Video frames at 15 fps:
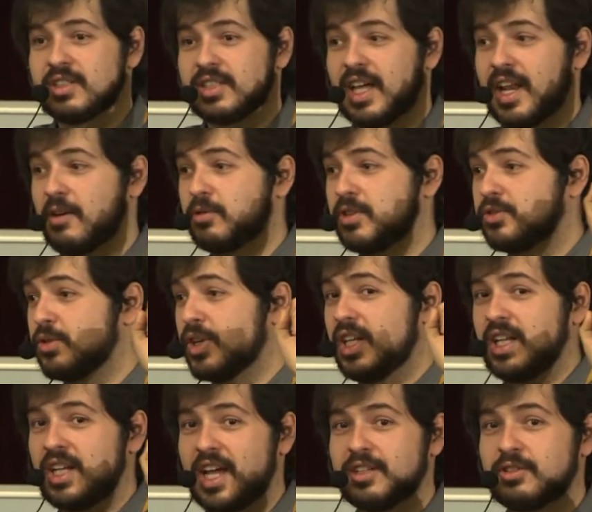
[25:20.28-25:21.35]
that I would
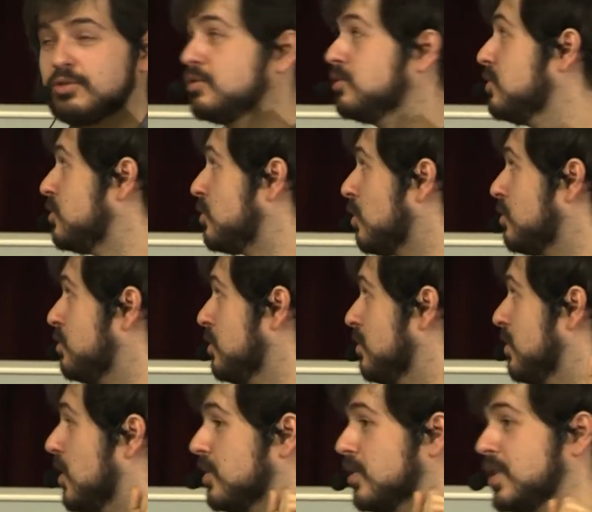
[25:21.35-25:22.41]
really like to talk to you about.